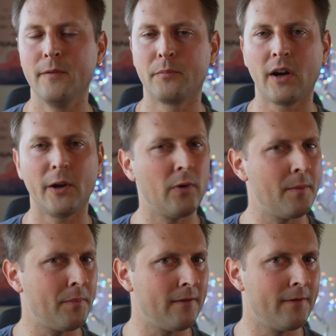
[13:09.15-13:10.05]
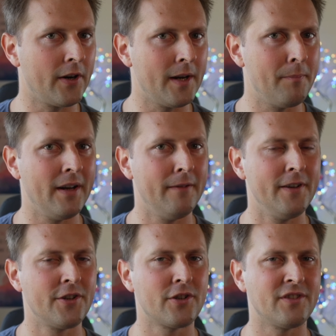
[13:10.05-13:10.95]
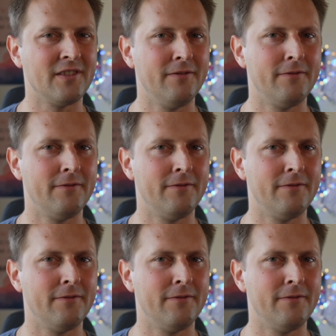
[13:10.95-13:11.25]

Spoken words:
Probably wouldn't be very beneficial to